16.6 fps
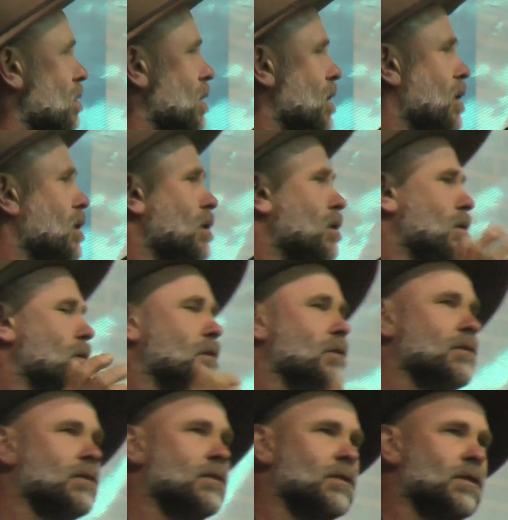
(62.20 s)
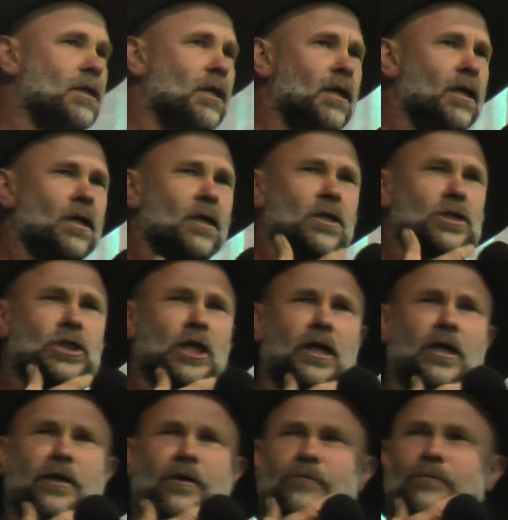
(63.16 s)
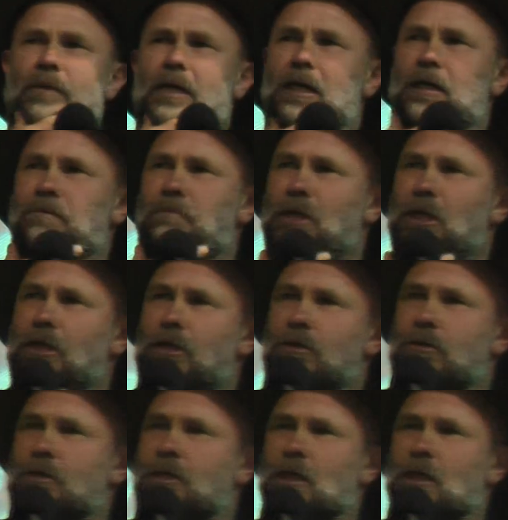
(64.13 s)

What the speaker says: Here, shave me beard